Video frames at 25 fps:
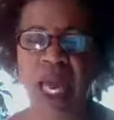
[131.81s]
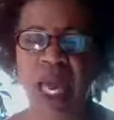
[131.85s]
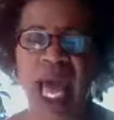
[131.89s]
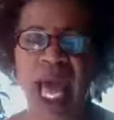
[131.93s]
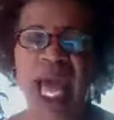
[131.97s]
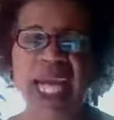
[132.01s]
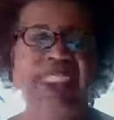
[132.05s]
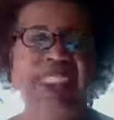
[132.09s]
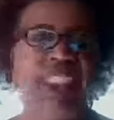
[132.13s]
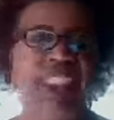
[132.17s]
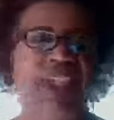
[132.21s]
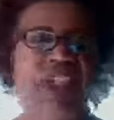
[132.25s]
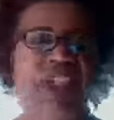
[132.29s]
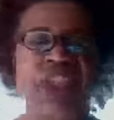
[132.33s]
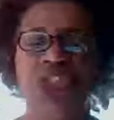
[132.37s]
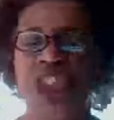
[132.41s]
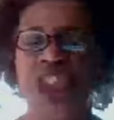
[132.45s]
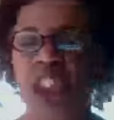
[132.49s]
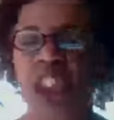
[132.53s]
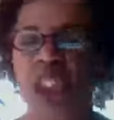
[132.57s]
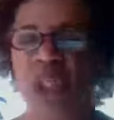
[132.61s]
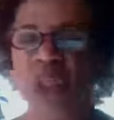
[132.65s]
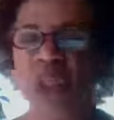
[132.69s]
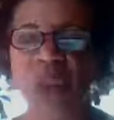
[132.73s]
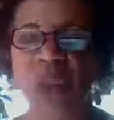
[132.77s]
I didn't
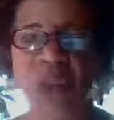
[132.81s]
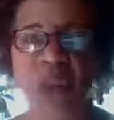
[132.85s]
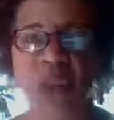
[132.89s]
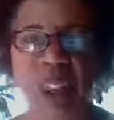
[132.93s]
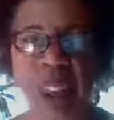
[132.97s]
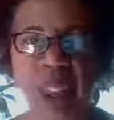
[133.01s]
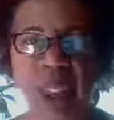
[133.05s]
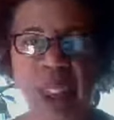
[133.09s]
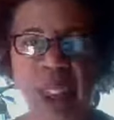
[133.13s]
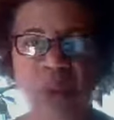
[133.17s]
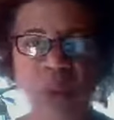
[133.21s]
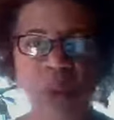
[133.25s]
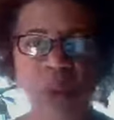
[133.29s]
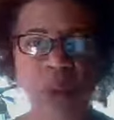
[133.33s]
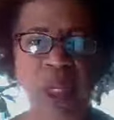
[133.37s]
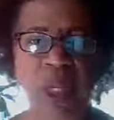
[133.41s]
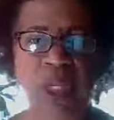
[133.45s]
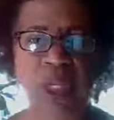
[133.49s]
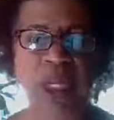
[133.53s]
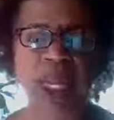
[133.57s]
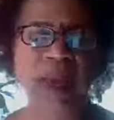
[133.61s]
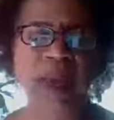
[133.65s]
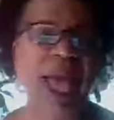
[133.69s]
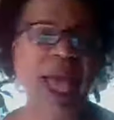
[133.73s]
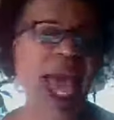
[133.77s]
share it with
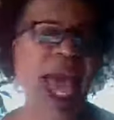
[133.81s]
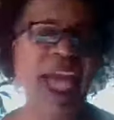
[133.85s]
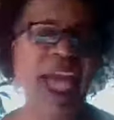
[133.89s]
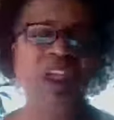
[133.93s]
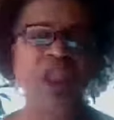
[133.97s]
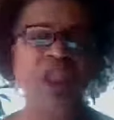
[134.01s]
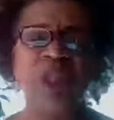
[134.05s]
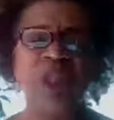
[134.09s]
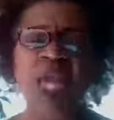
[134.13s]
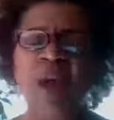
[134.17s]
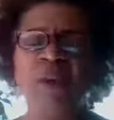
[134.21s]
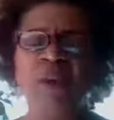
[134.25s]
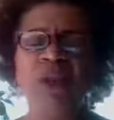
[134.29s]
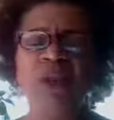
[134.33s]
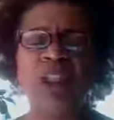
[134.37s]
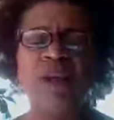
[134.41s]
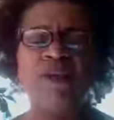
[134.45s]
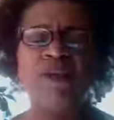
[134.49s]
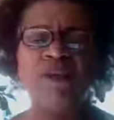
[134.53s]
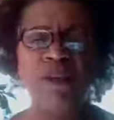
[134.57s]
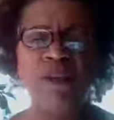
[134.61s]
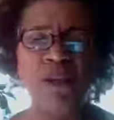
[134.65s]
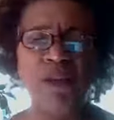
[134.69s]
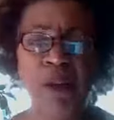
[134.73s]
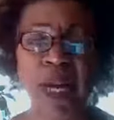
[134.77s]
anyone. Actually, I was
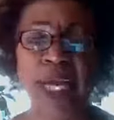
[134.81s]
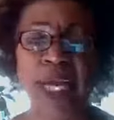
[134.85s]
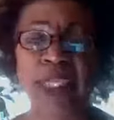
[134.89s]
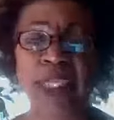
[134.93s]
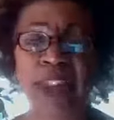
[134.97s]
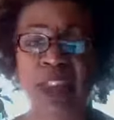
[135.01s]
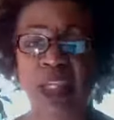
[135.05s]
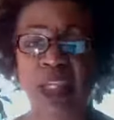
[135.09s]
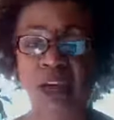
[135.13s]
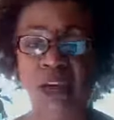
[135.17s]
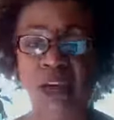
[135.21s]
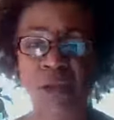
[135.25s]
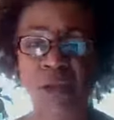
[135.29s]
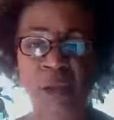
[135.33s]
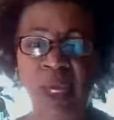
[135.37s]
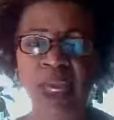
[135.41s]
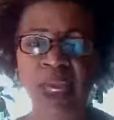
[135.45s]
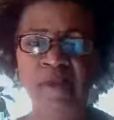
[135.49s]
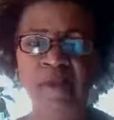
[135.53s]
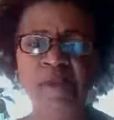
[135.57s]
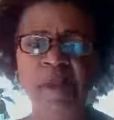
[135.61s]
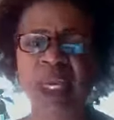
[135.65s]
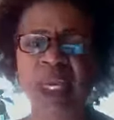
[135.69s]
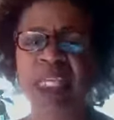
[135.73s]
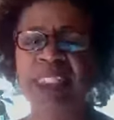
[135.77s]
afraid to
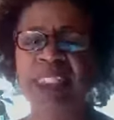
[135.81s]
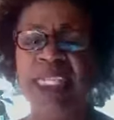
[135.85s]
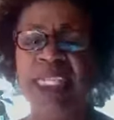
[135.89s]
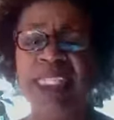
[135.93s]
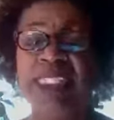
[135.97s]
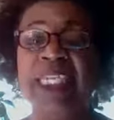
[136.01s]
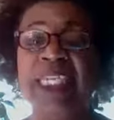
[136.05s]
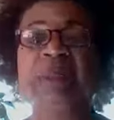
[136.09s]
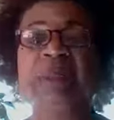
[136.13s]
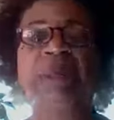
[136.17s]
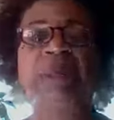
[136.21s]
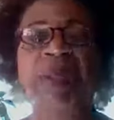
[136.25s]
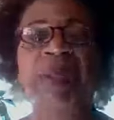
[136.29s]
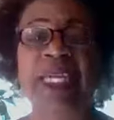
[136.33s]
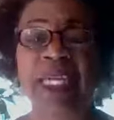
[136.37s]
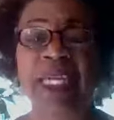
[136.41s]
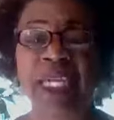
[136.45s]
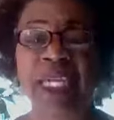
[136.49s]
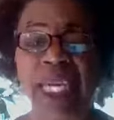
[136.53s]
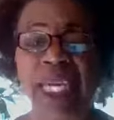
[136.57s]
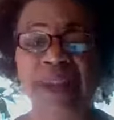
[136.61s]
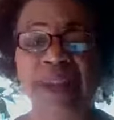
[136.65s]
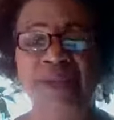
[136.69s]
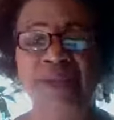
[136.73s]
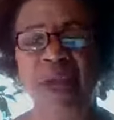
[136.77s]
grieve because I didn't
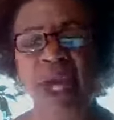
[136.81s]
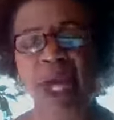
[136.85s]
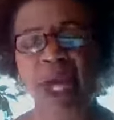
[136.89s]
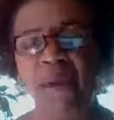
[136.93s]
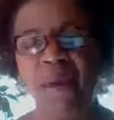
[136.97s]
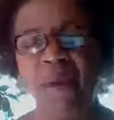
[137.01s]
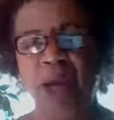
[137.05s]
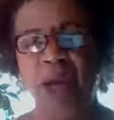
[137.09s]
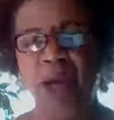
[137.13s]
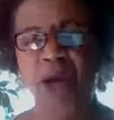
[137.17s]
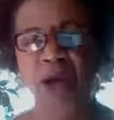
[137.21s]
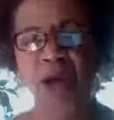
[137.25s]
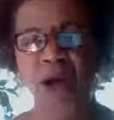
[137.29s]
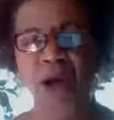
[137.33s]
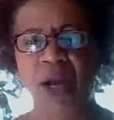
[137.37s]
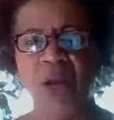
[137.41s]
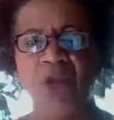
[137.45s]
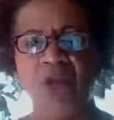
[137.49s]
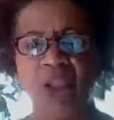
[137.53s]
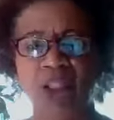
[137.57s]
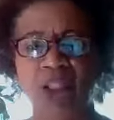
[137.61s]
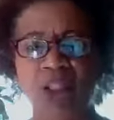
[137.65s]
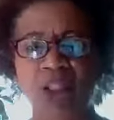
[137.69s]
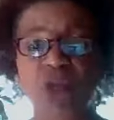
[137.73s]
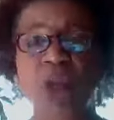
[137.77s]
believe my heart
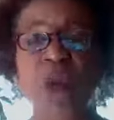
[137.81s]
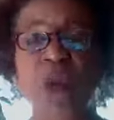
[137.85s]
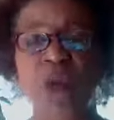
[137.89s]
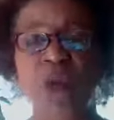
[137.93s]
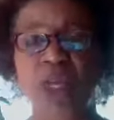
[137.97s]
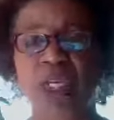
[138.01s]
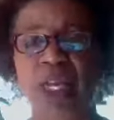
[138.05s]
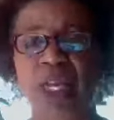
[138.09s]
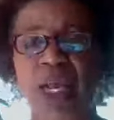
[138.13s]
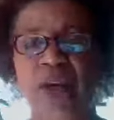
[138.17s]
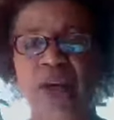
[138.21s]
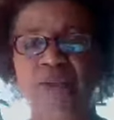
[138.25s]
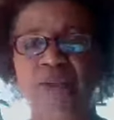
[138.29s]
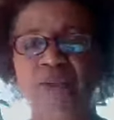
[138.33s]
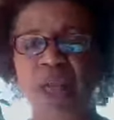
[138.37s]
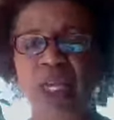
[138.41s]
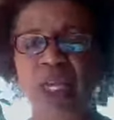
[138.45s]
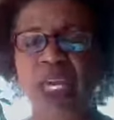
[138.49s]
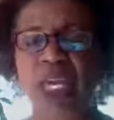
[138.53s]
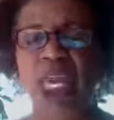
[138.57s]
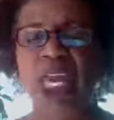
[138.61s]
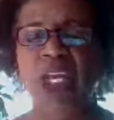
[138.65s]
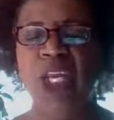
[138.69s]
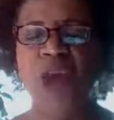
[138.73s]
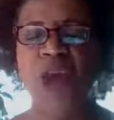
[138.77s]
was strong enough
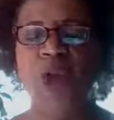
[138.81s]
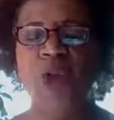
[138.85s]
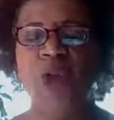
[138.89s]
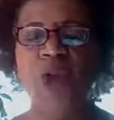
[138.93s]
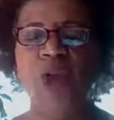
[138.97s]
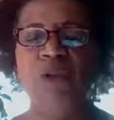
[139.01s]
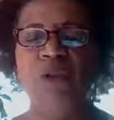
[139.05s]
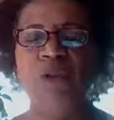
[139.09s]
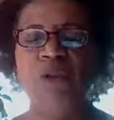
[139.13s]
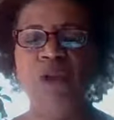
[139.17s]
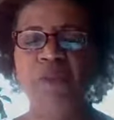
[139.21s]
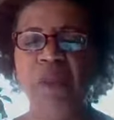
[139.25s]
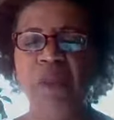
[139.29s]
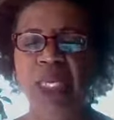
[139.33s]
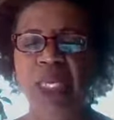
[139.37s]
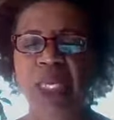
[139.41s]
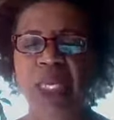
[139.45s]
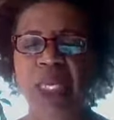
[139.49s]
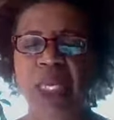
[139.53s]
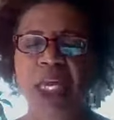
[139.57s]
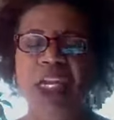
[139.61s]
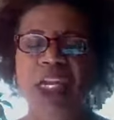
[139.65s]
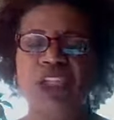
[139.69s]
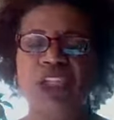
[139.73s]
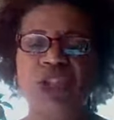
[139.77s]
in order for me
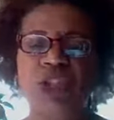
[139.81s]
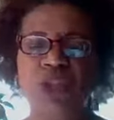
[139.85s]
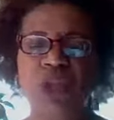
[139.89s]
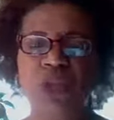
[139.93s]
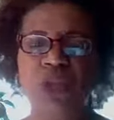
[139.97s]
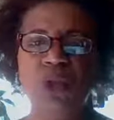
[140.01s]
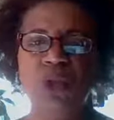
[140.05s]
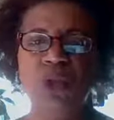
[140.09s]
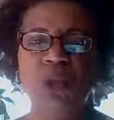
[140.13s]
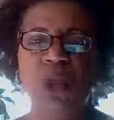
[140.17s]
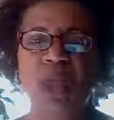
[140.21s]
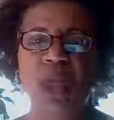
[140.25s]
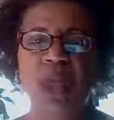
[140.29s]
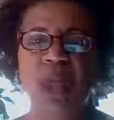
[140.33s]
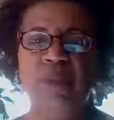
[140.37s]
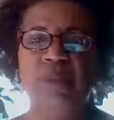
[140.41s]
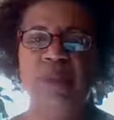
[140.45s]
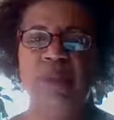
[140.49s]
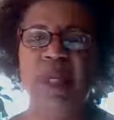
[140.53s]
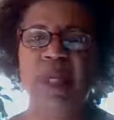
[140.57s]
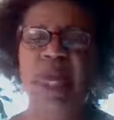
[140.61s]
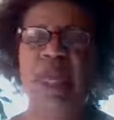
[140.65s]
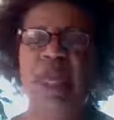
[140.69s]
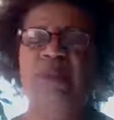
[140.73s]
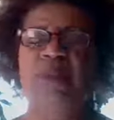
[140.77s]
to
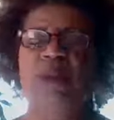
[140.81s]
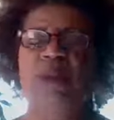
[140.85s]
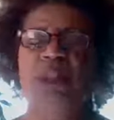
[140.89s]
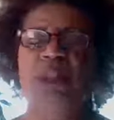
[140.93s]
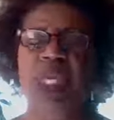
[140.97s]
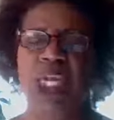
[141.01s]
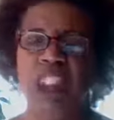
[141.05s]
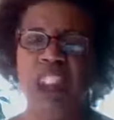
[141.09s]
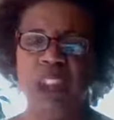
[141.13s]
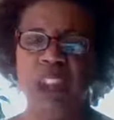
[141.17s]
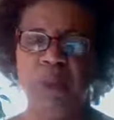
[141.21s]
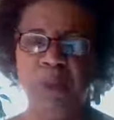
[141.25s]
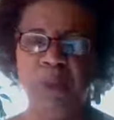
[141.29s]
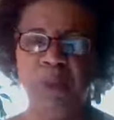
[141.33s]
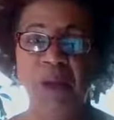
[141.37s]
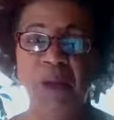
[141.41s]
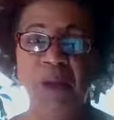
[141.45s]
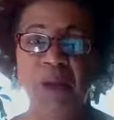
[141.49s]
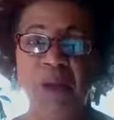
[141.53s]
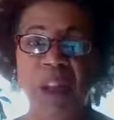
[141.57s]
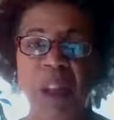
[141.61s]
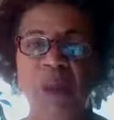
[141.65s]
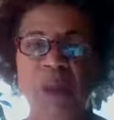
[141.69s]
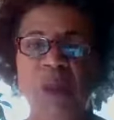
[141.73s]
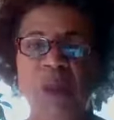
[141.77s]
be able to
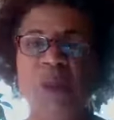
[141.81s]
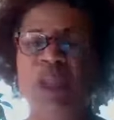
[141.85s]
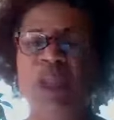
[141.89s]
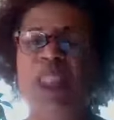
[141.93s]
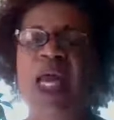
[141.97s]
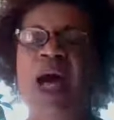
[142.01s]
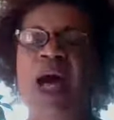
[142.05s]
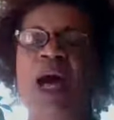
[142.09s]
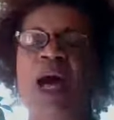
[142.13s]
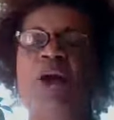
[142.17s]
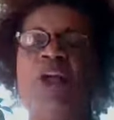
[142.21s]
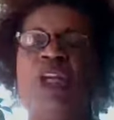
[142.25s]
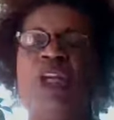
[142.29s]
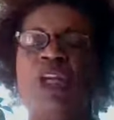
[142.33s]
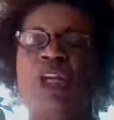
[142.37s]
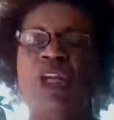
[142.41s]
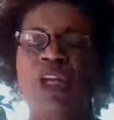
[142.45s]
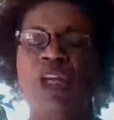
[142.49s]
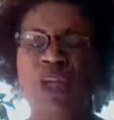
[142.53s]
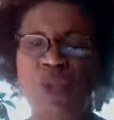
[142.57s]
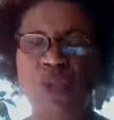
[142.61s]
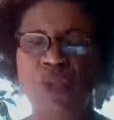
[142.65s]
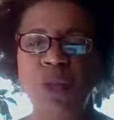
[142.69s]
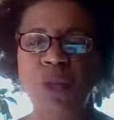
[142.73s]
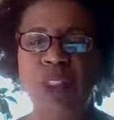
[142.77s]
experience it without
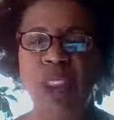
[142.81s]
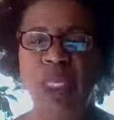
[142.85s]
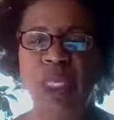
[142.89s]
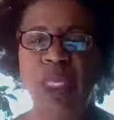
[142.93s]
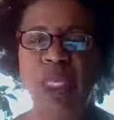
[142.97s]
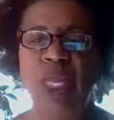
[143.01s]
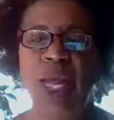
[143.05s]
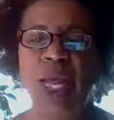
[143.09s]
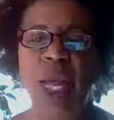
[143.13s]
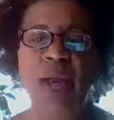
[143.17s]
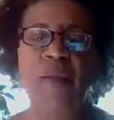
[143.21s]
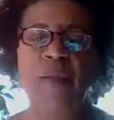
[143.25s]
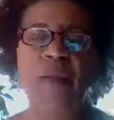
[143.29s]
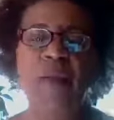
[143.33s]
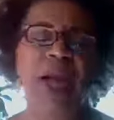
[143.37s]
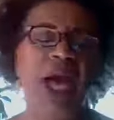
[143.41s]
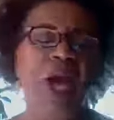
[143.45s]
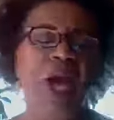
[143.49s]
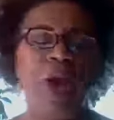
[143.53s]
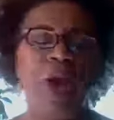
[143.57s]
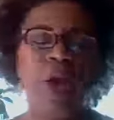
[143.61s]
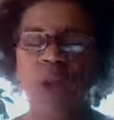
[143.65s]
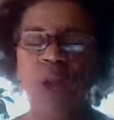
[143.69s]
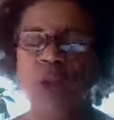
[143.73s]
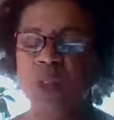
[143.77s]
losing my
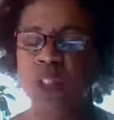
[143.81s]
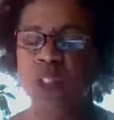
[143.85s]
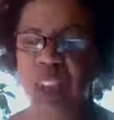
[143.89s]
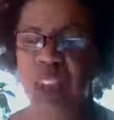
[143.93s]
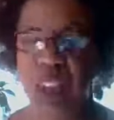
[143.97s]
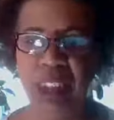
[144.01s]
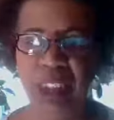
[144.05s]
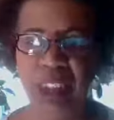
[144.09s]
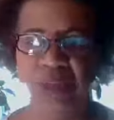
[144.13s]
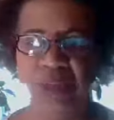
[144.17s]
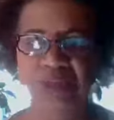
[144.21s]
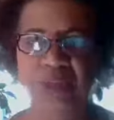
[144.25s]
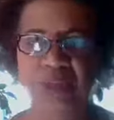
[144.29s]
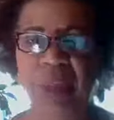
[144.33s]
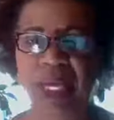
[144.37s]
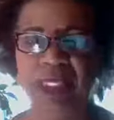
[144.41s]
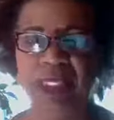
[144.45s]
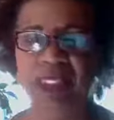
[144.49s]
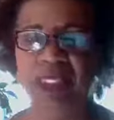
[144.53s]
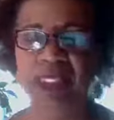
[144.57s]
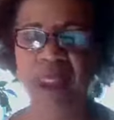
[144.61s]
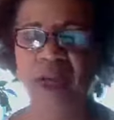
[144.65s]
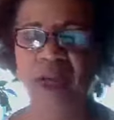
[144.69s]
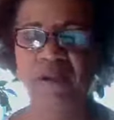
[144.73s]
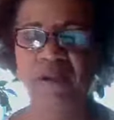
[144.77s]
whole sense of
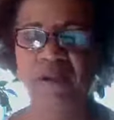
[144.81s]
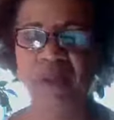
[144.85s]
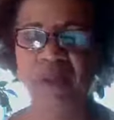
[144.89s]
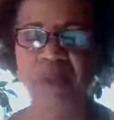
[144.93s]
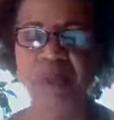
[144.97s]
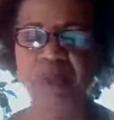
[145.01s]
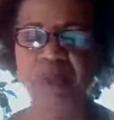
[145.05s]
myself.